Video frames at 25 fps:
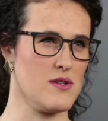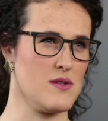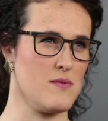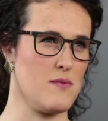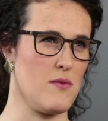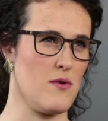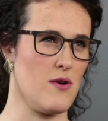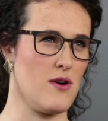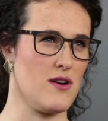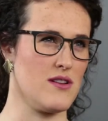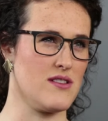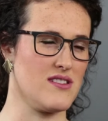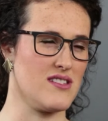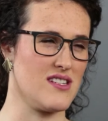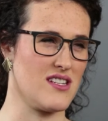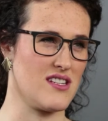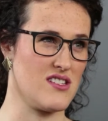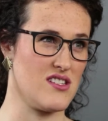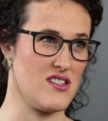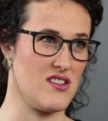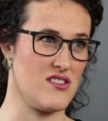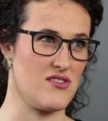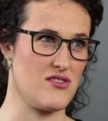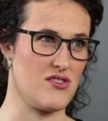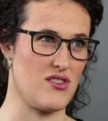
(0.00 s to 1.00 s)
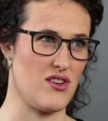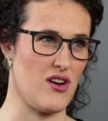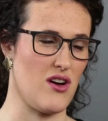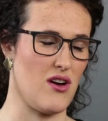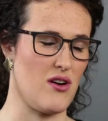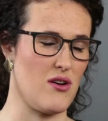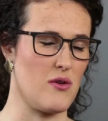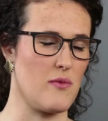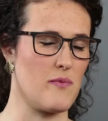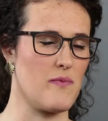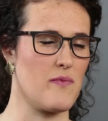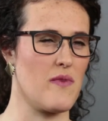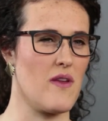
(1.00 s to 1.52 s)
was born six years
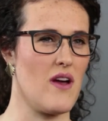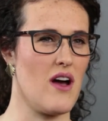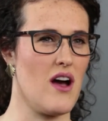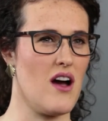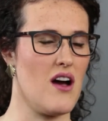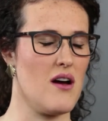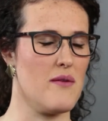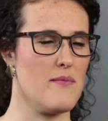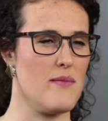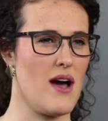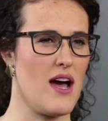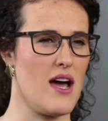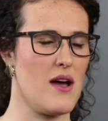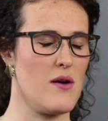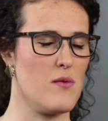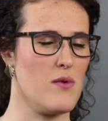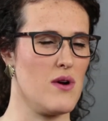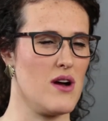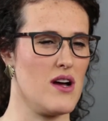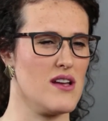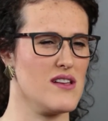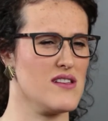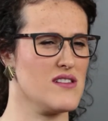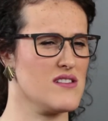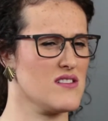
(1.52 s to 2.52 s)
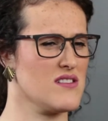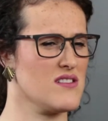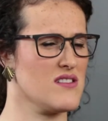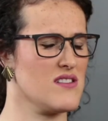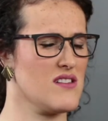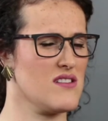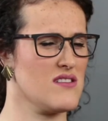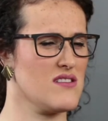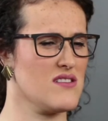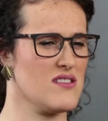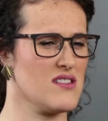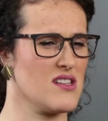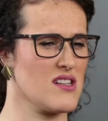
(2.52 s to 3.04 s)
ago, um, I was
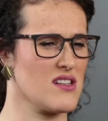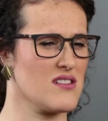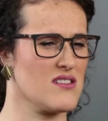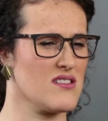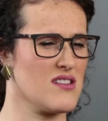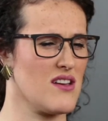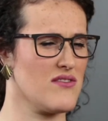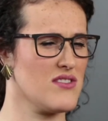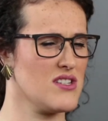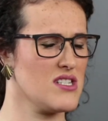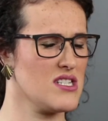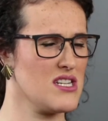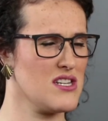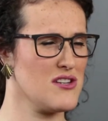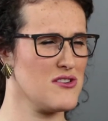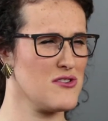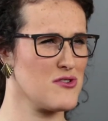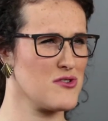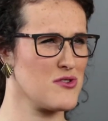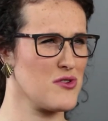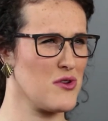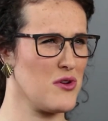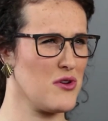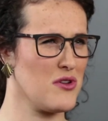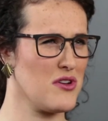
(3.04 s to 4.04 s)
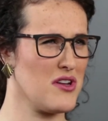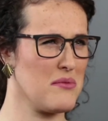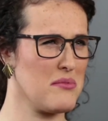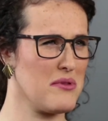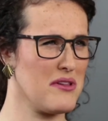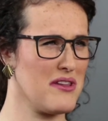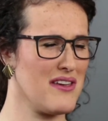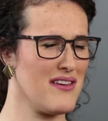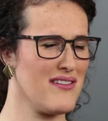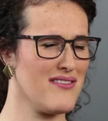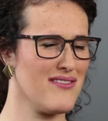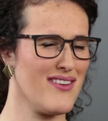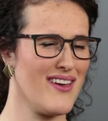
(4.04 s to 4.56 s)
six, 17 years old, I
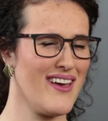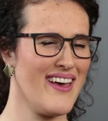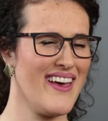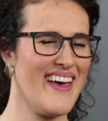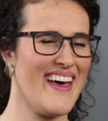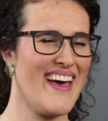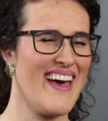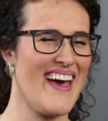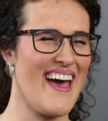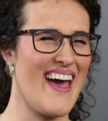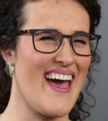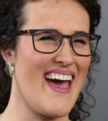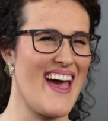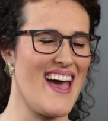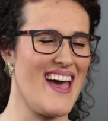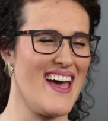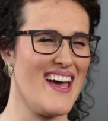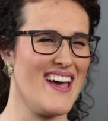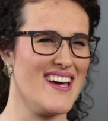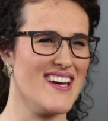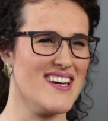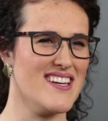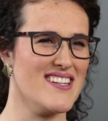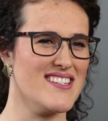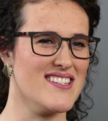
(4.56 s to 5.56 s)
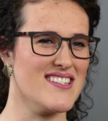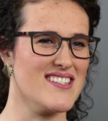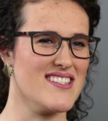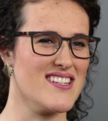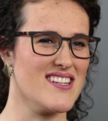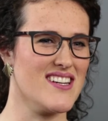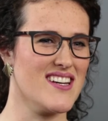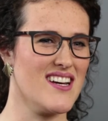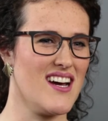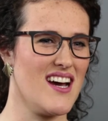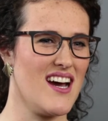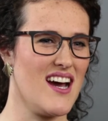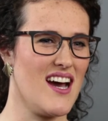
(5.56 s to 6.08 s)
believe, and
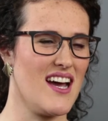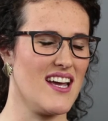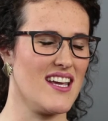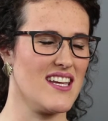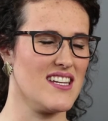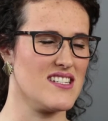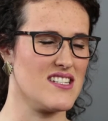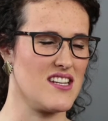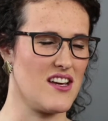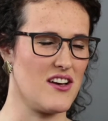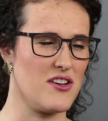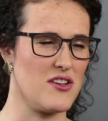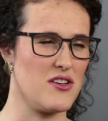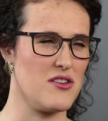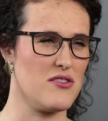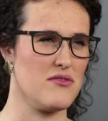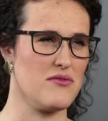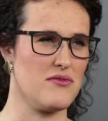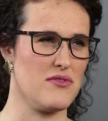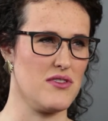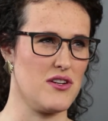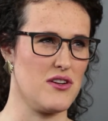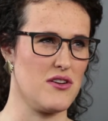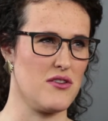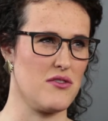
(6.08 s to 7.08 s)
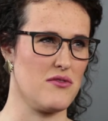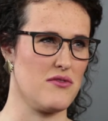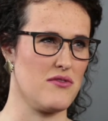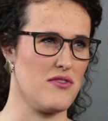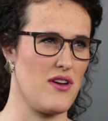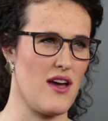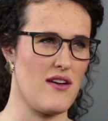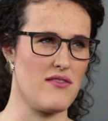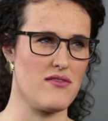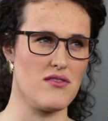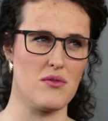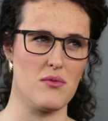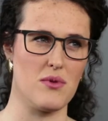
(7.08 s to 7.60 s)
I can tell you, you know,
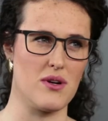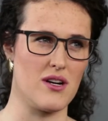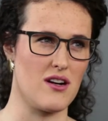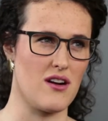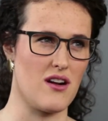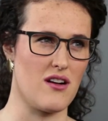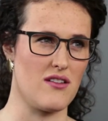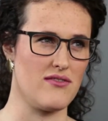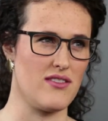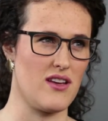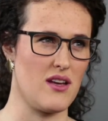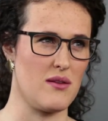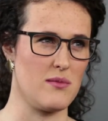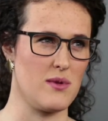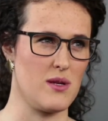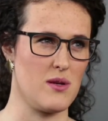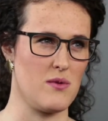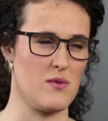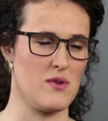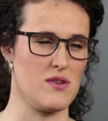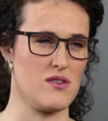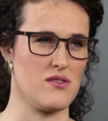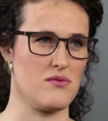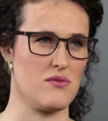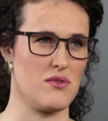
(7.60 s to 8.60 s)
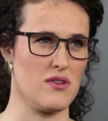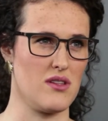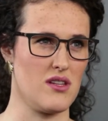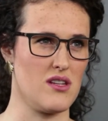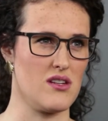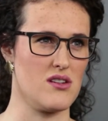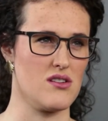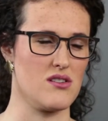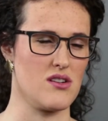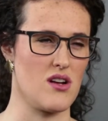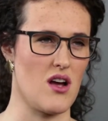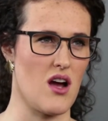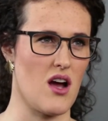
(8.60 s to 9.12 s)
everyone in our family was really
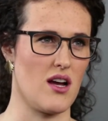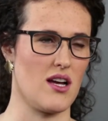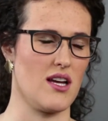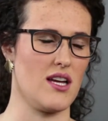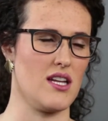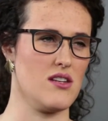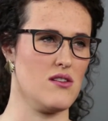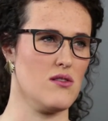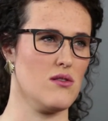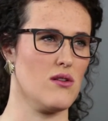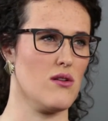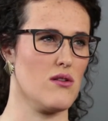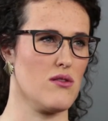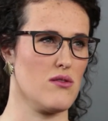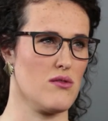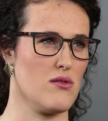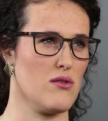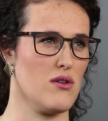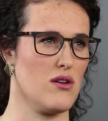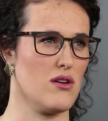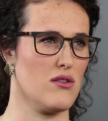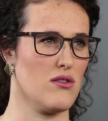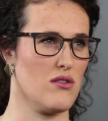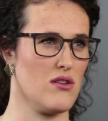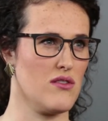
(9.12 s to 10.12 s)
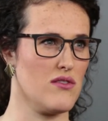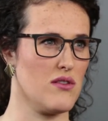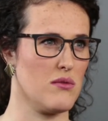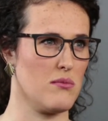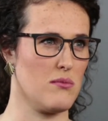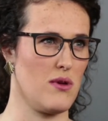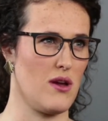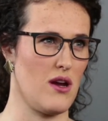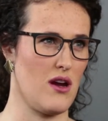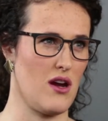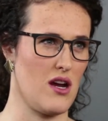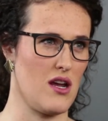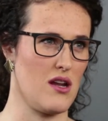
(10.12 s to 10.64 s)
in shock, and you go through a grieving
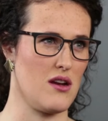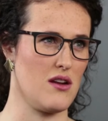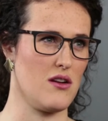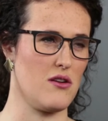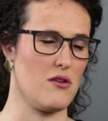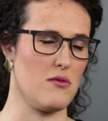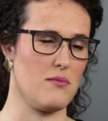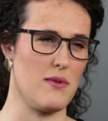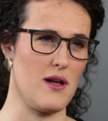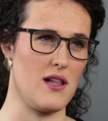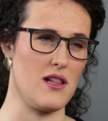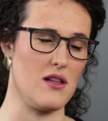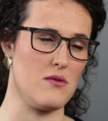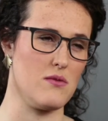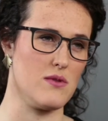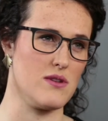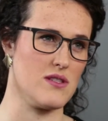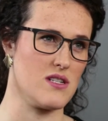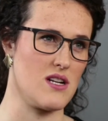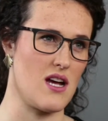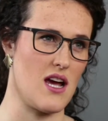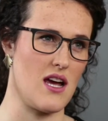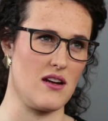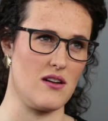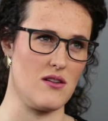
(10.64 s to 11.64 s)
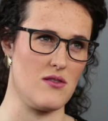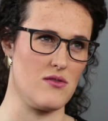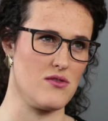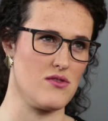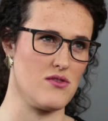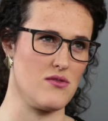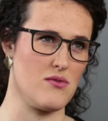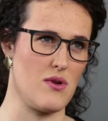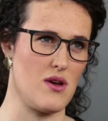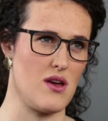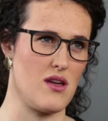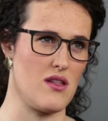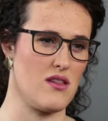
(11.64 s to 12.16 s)
period. You know, Bella was
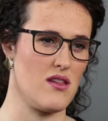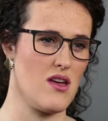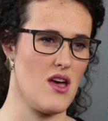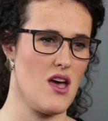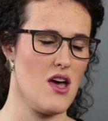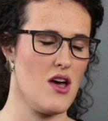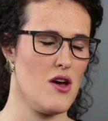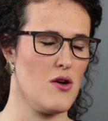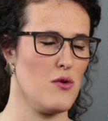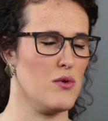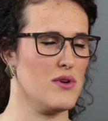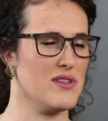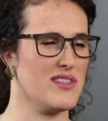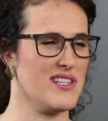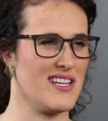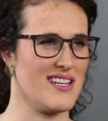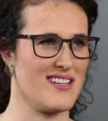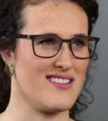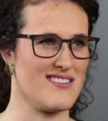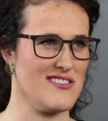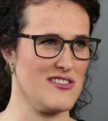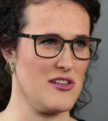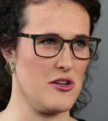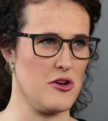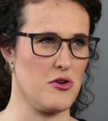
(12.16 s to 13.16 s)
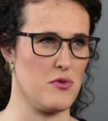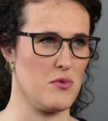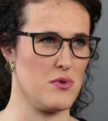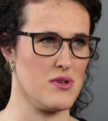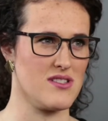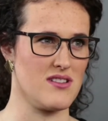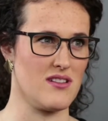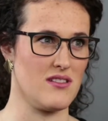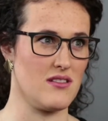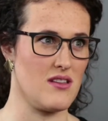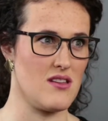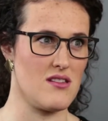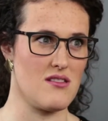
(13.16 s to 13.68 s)
diagnosed with what they considered
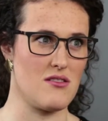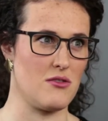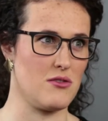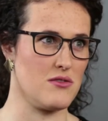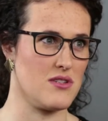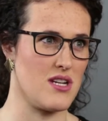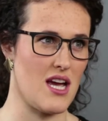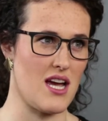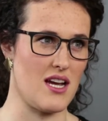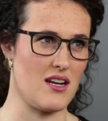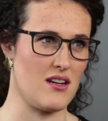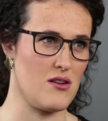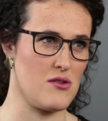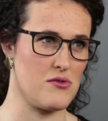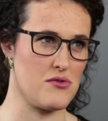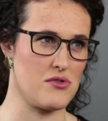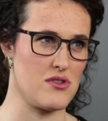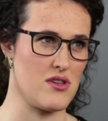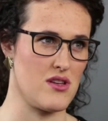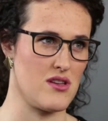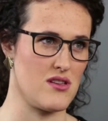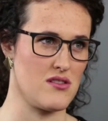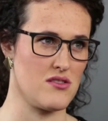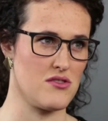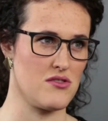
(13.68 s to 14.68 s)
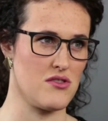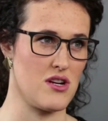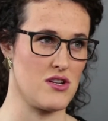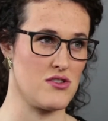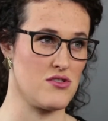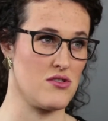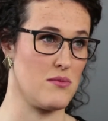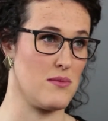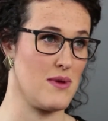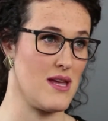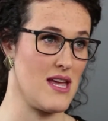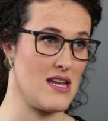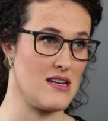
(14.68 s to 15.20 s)
was a lethal diagnosis,
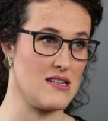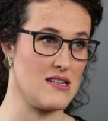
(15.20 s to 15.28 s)
trisomy